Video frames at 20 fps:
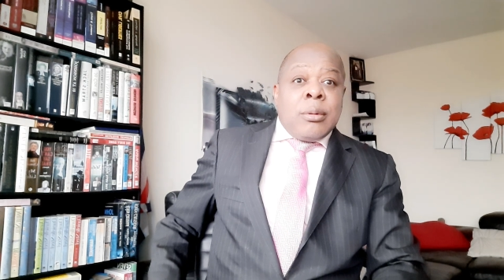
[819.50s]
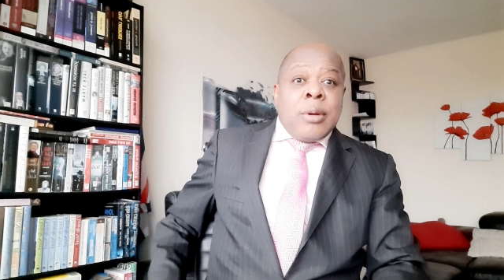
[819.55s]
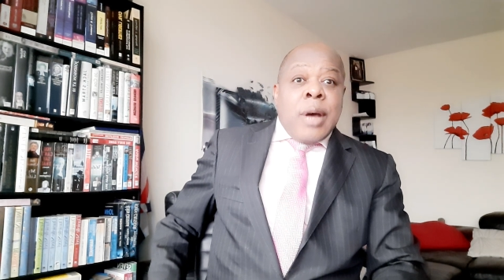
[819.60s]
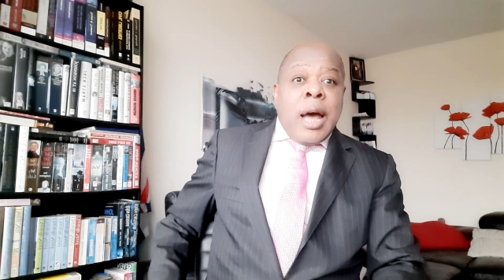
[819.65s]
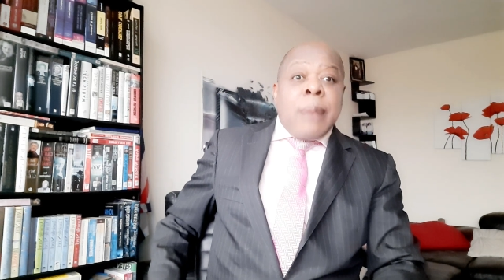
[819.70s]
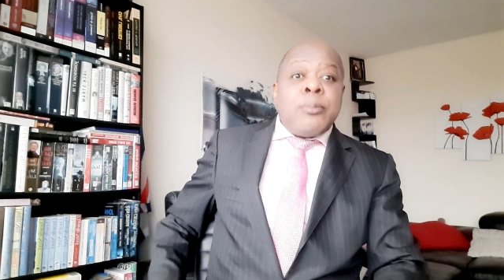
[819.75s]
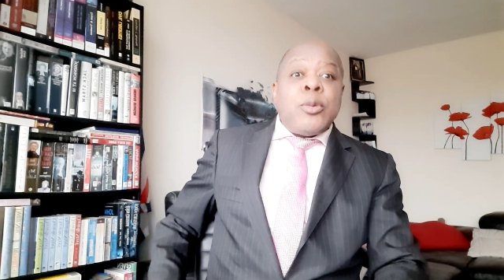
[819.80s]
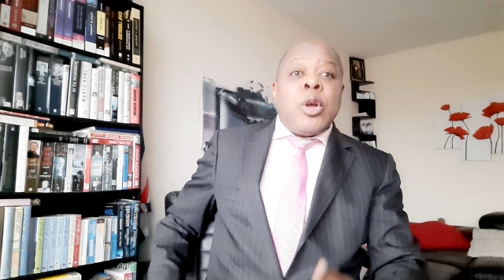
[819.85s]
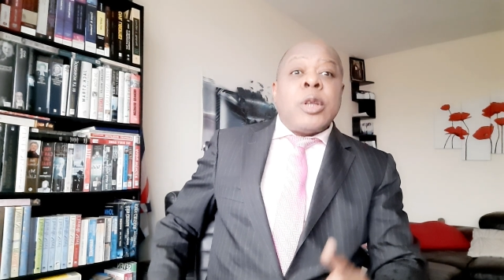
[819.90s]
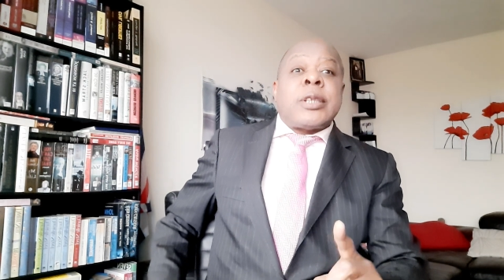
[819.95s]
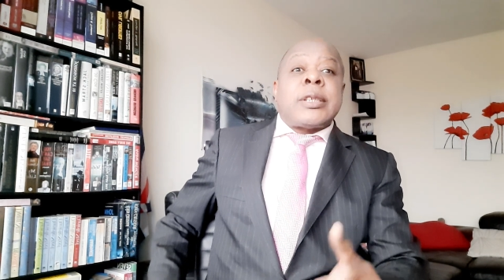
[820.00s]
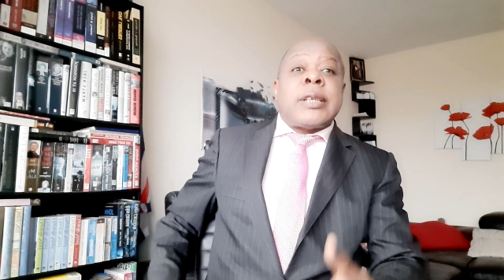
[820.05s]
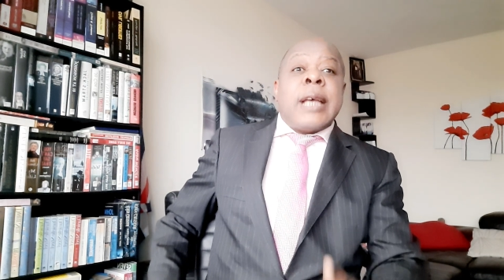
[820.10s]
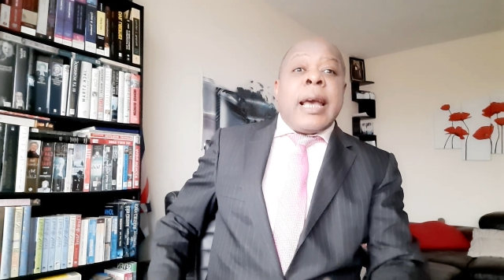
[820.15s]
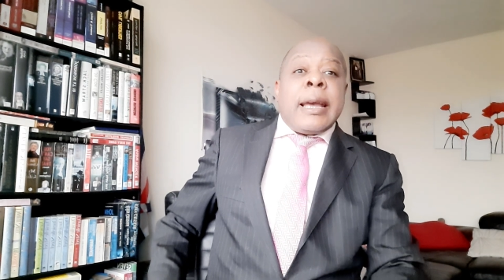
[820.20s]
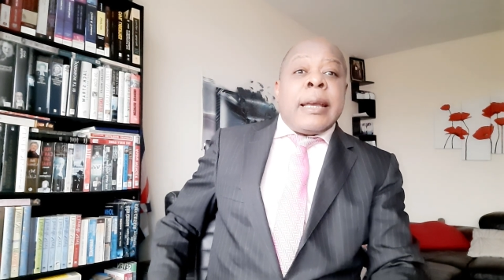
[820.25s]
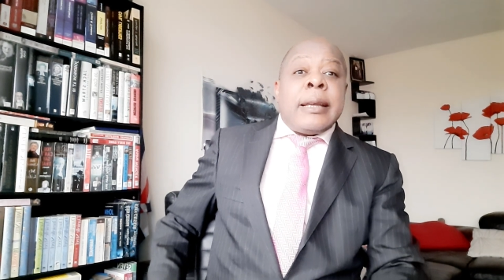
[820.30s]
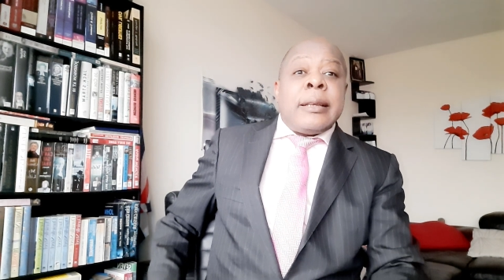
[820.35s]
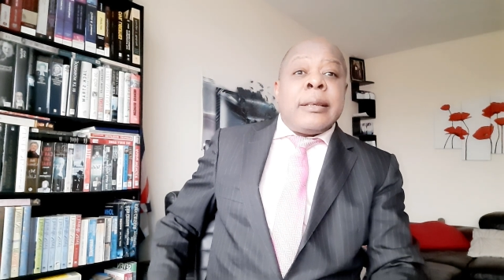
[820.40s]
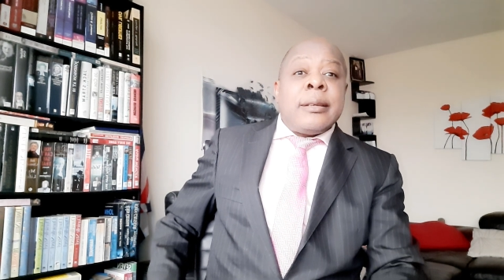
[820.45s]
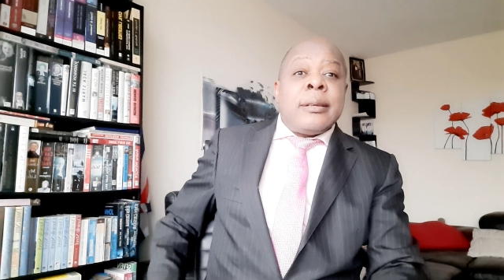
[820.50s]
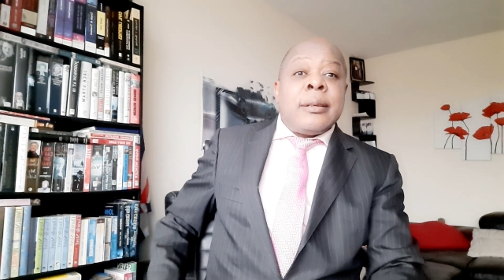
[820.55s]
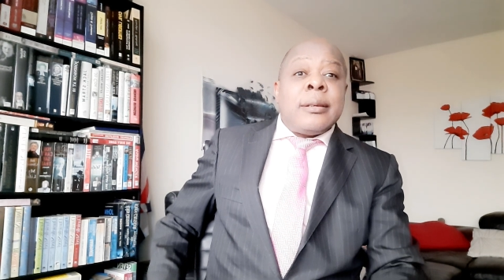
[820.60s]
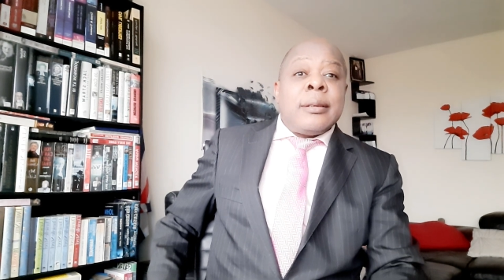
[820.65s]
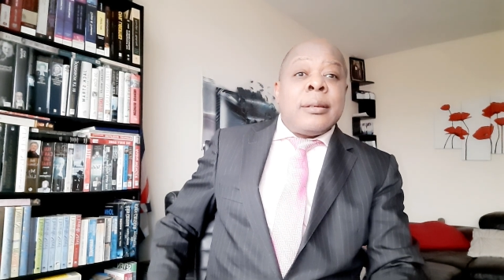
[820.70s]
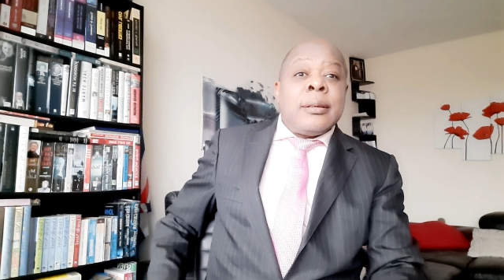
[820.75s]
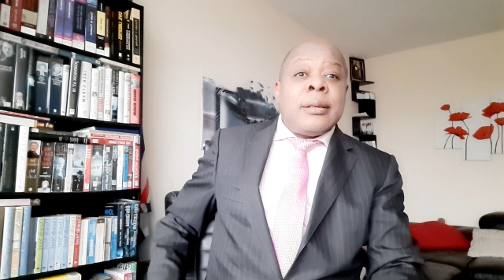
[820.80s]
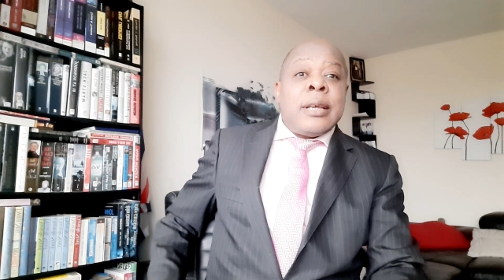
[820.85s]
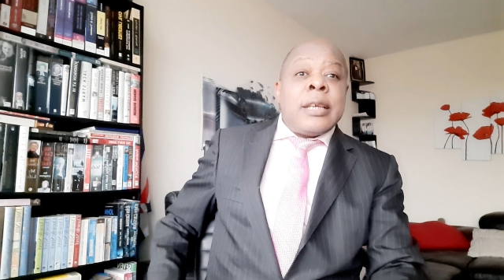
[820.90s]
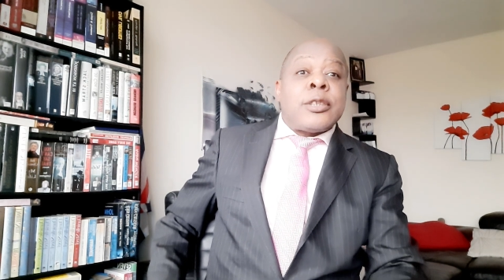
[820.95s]
I'm not saying
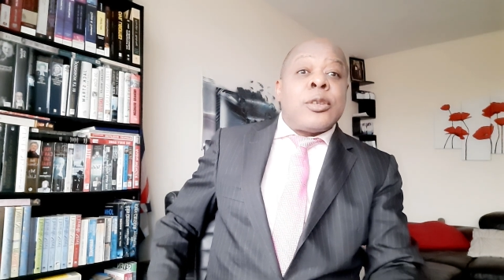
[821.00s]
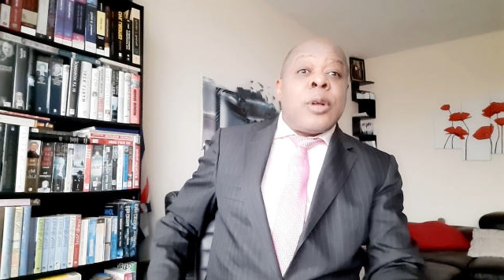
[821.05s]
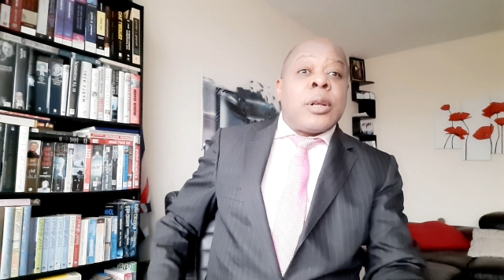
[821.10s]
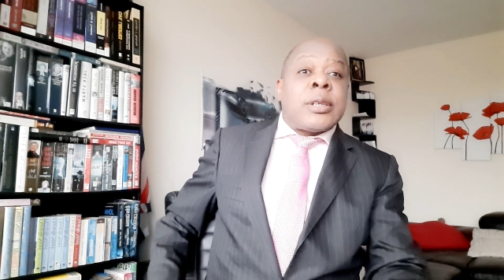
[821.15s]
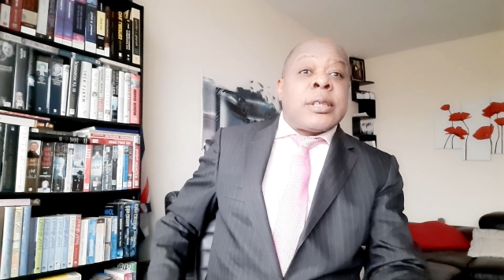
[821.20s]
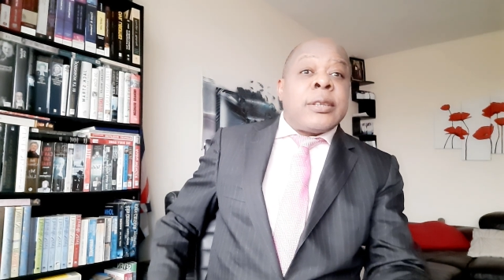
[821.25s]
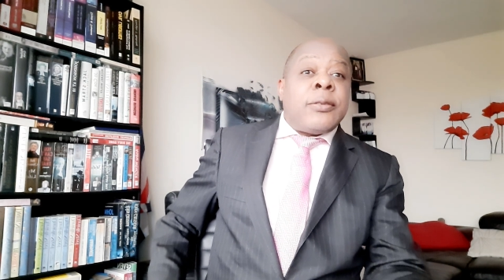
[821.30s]
it's not